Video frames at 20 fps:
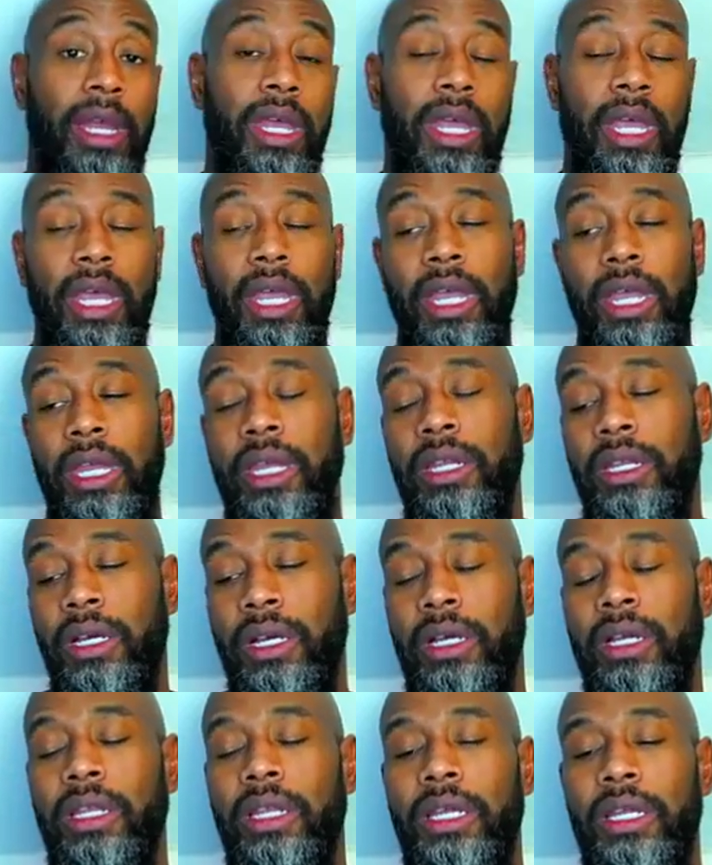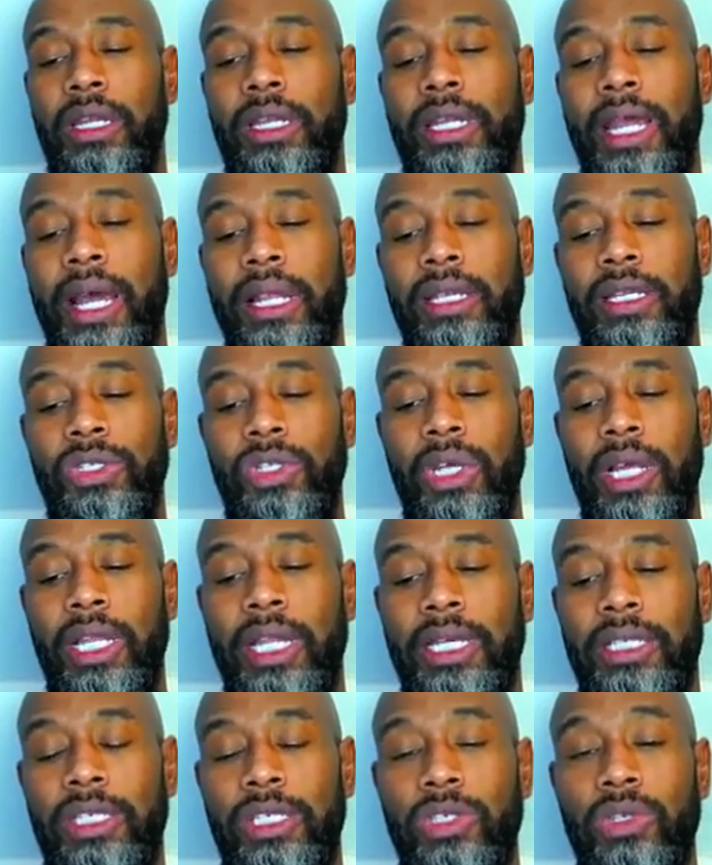And an analogy I
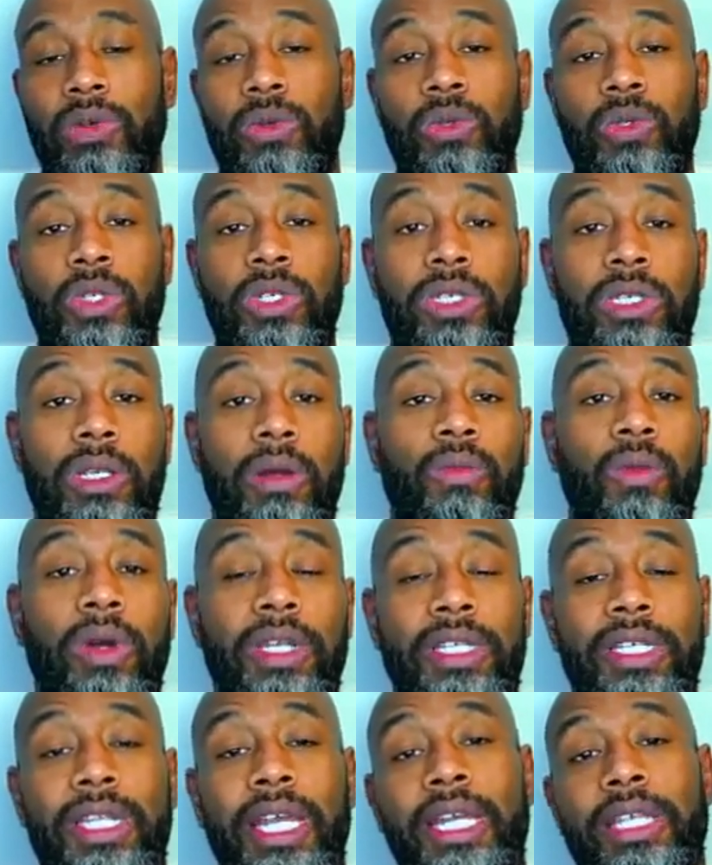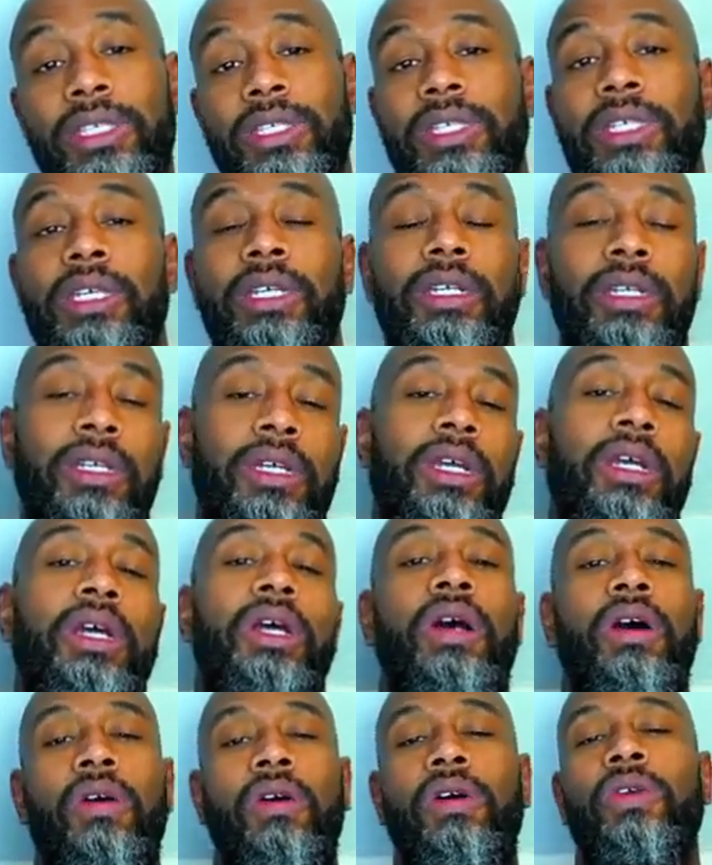like to use is someone dancing
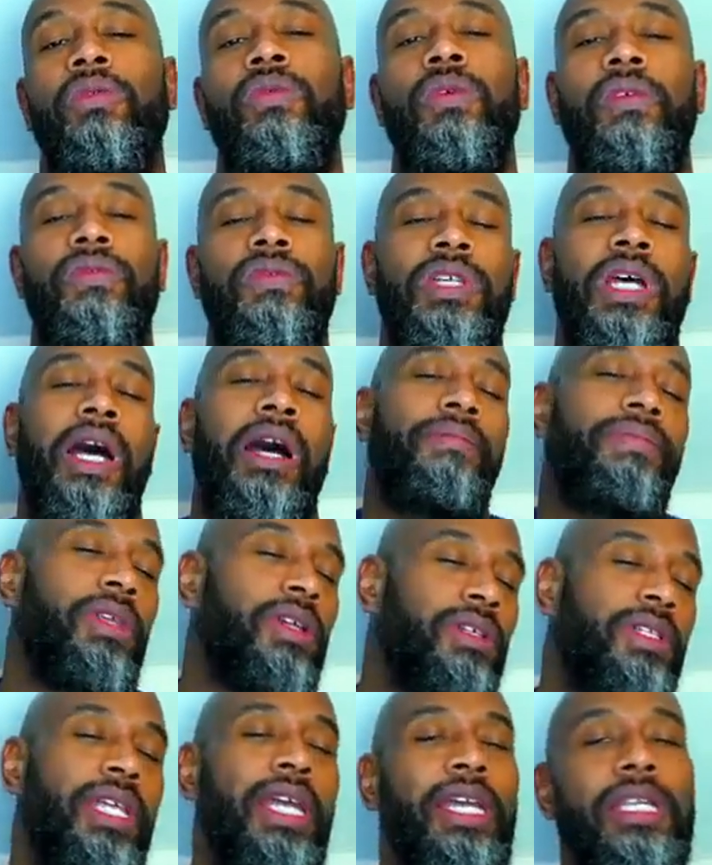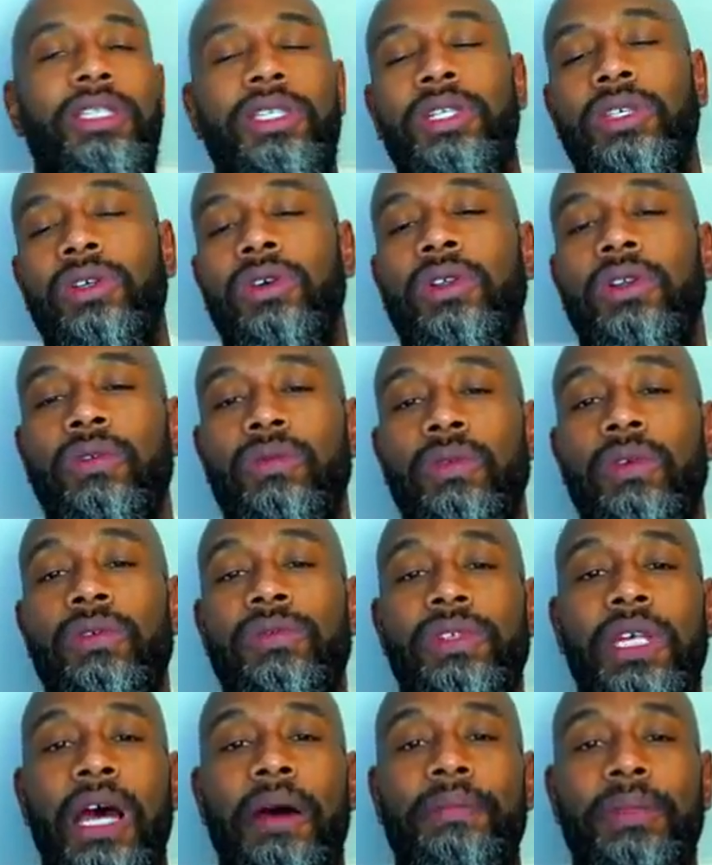on a rooftop. They're dancing on the
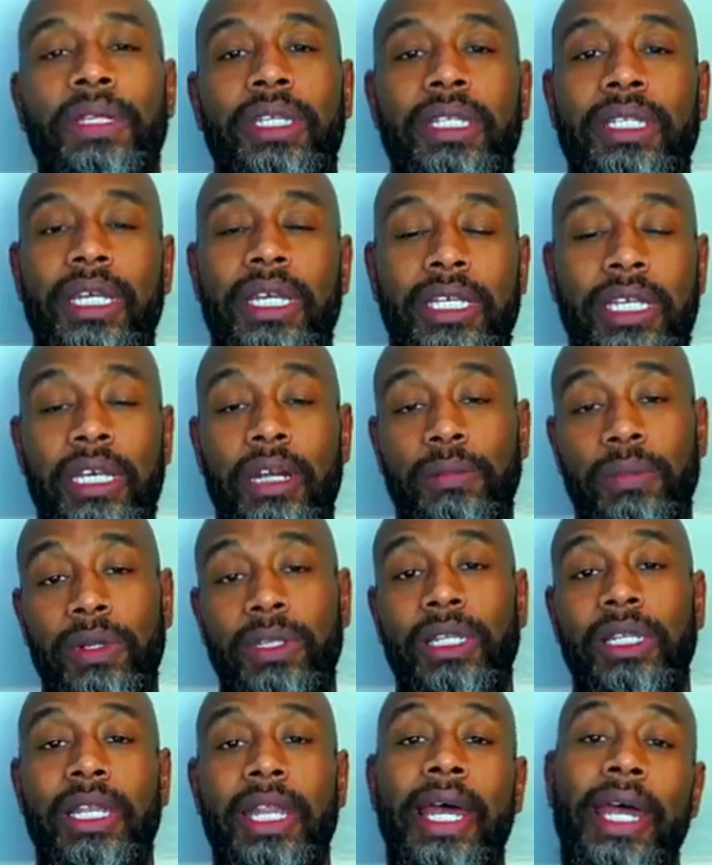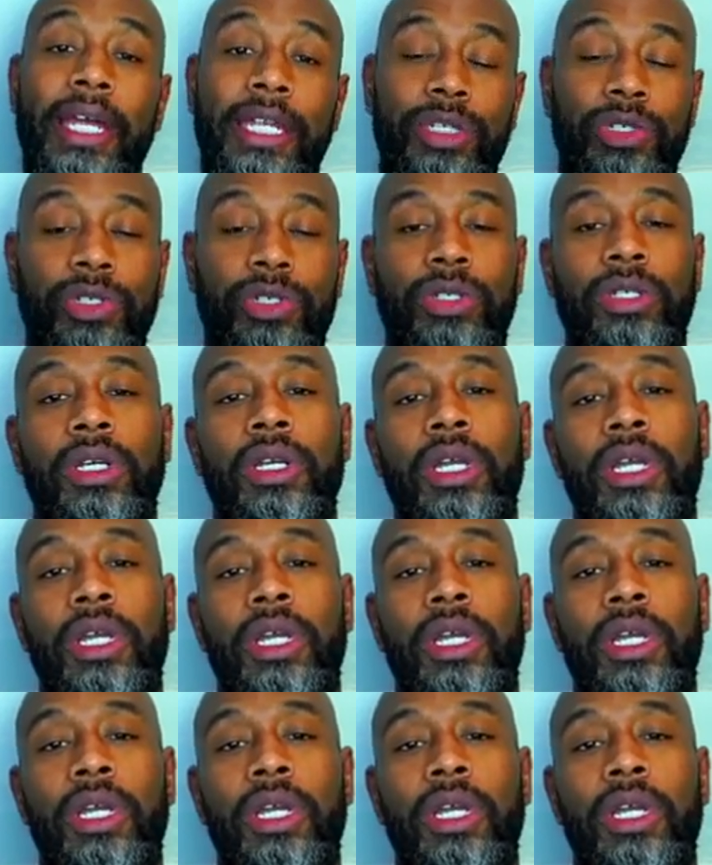rooftop, and then they get up on the ledge.